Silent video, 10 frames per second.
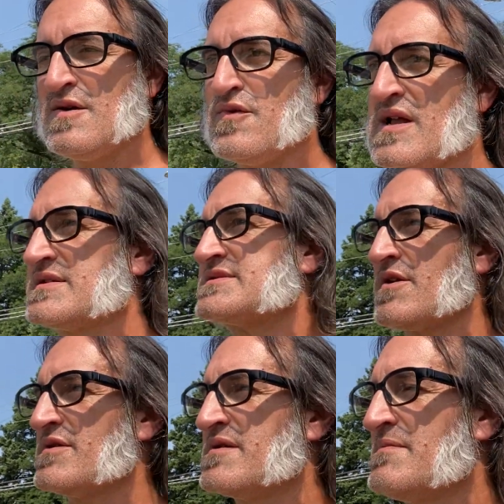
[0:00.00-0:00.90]
When I
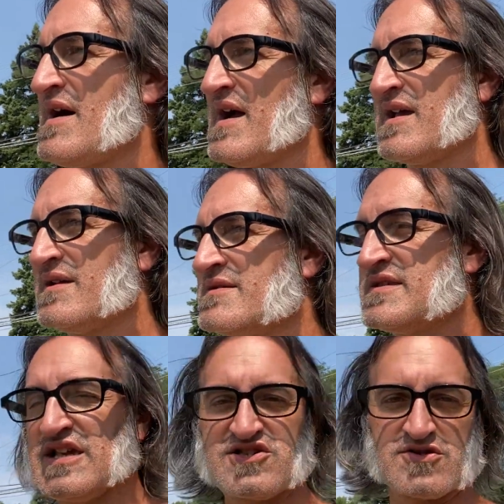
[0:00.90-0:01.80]
started my
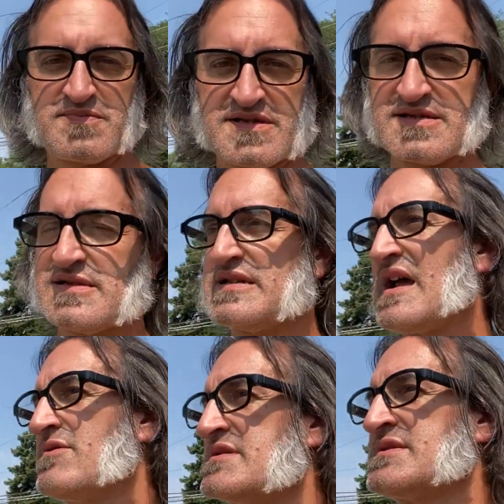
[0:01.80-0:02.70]
t-shirt business that
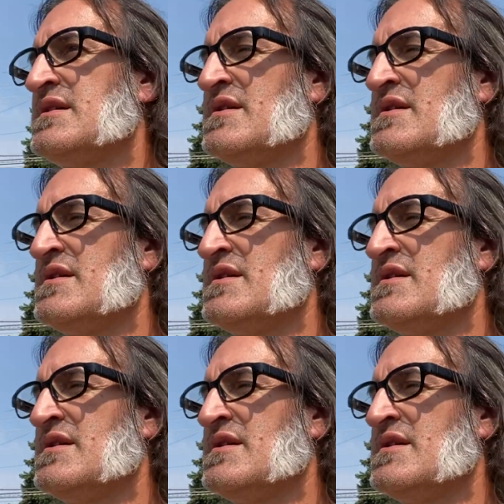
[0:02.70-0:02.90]
I was